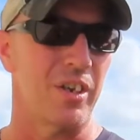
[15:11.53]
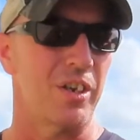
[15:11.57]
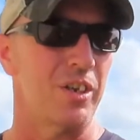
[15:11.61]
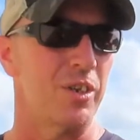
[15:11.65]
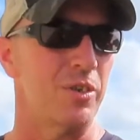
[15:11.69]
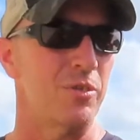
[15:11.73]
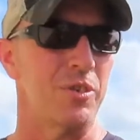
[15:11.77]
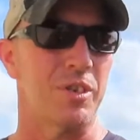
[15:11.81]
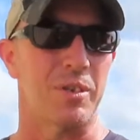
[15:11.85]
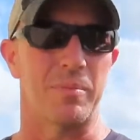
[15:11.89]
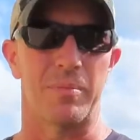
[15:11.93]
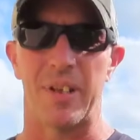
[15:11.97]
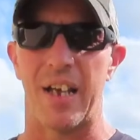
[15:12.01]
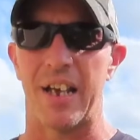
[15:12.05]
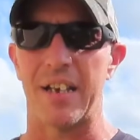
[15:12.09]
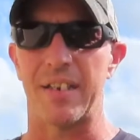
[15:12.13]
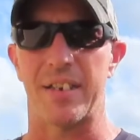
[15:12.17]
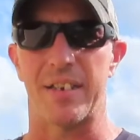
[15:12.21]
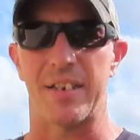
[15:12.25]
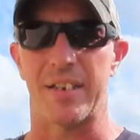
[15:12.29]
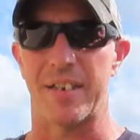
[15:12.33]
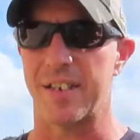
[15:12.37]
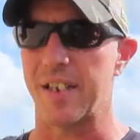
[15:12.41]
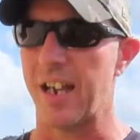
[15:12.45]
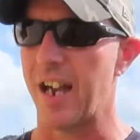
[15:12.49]
use some
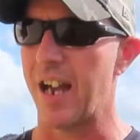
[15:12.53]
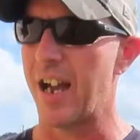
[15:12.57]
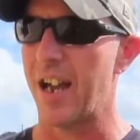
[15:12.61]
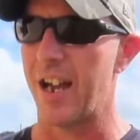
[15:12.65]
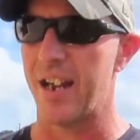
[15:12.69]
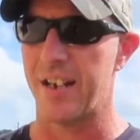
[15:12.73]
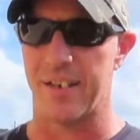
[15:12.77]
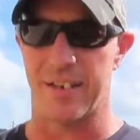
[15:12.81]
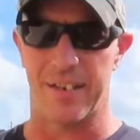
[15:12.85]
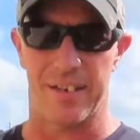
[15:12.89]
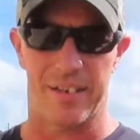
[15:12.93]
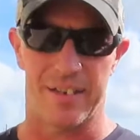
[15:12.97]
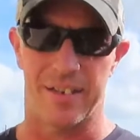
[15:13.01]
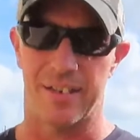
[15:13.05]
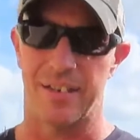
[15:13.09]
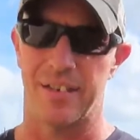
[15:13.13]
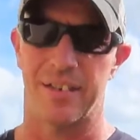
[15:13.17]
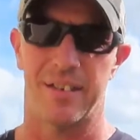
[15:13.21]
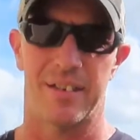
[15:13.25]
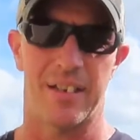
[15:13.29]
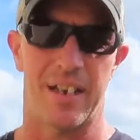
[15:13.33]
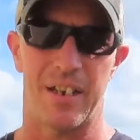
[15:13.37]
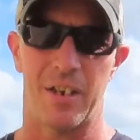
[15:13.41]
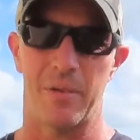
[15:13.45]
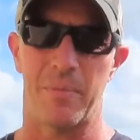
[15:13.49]
lights inside and
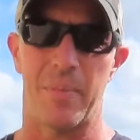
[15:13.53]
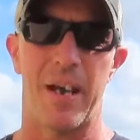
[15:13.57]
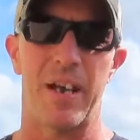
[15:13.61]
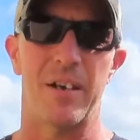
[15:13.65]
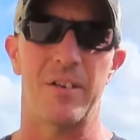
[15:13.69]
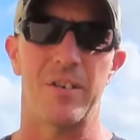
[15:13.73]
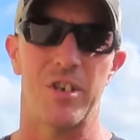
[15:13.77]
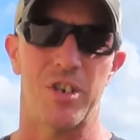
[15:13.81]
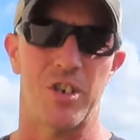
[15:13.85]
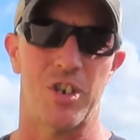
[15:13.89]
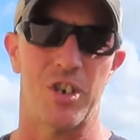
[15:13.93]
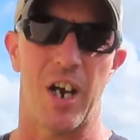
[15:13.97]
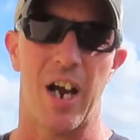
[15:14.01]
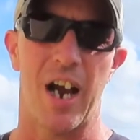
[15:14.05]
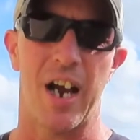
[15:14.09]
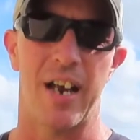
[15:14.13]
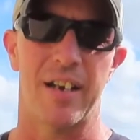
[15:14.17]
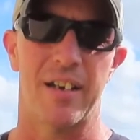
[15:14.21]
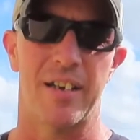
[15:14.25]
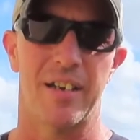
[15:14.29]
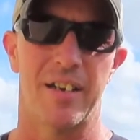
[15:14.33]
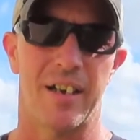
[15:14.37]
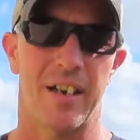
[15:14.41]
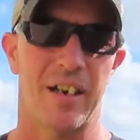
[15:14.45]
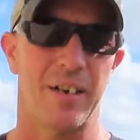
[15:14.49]
the battery's shot.
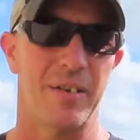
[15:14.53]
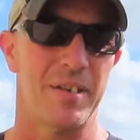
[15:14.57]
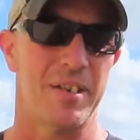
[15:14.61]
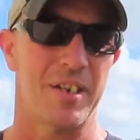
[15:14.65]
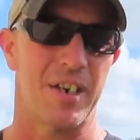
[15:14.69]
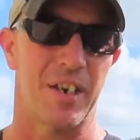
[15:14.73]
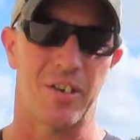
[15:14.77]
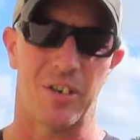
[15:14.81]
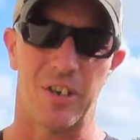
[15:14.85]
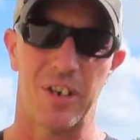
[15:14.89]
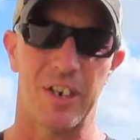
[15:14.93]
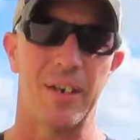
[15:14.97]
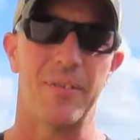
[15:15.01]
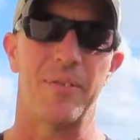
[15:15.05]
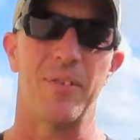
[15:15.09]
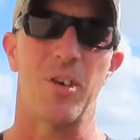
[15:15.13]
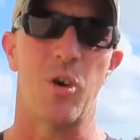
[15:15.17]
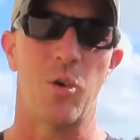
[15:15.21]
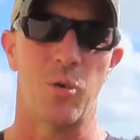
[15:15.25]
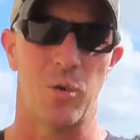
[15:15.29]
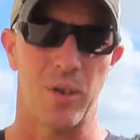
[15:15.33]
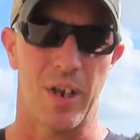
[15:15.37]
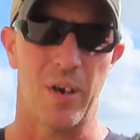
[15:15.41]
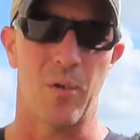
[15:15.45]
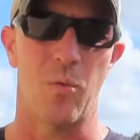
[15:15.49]
It's not going to give you a
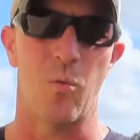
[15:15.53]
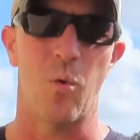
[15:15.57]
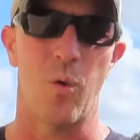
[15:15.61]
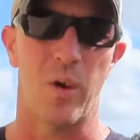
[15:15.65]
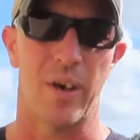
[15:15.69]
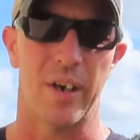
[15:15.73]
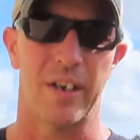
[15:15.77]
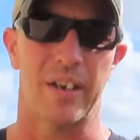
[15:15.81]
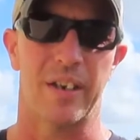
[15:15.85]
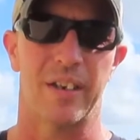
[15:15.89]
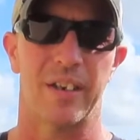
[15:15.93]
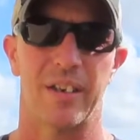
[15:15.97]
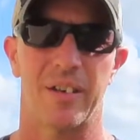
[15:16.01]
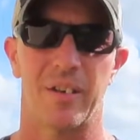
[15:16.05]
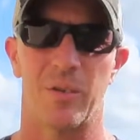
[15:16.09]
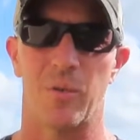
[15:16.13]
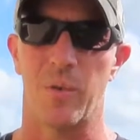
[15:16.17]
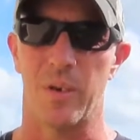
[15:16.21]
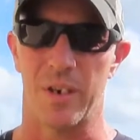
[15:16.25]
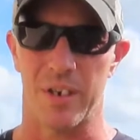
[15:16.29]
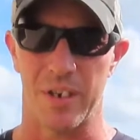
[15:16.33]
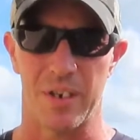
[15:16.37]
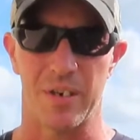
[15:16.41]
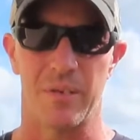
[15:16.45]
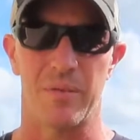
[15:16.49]
whole lot of warning
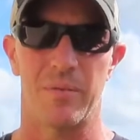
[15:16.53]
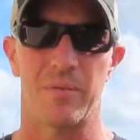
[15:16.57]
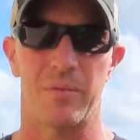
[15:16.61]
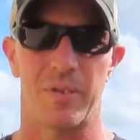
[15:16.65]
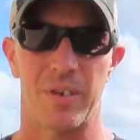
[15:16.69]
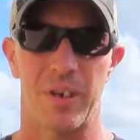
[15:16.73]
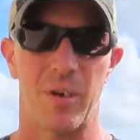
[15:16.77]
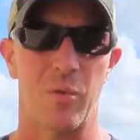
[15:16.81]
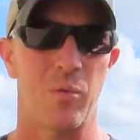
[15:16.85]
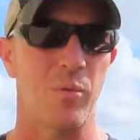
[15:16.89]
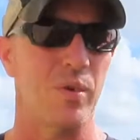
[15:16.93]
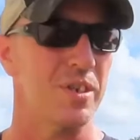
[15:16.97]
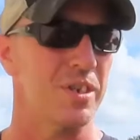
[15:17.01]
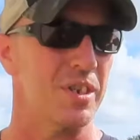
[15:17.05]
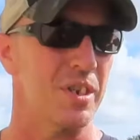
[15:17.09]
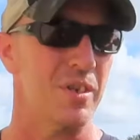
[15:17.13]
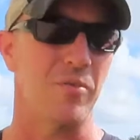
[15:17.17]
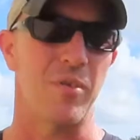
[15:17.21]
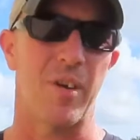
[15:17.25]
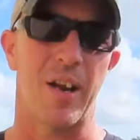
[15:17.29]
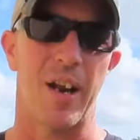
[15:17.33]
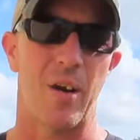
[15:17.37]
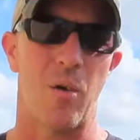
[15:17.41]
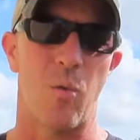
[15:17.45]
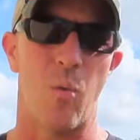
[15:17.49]
once they
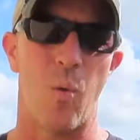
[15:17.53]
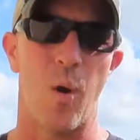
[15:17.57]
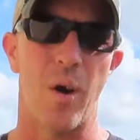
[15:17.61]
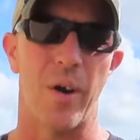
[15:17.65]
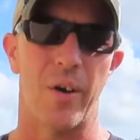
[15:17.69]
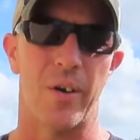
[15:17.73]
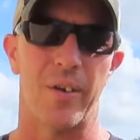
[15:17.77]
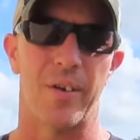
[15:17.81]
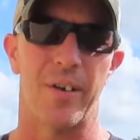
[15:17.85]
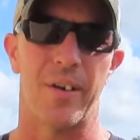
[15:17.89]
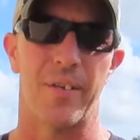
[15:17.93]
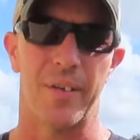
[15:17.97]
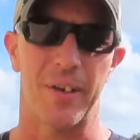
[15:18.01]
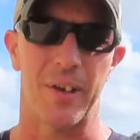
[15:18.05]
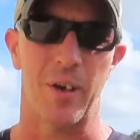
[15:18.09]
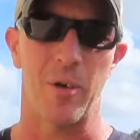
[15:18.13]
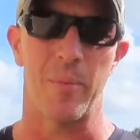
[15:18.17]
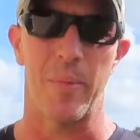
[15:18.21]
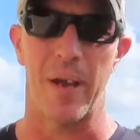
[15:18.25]
run out of water and they go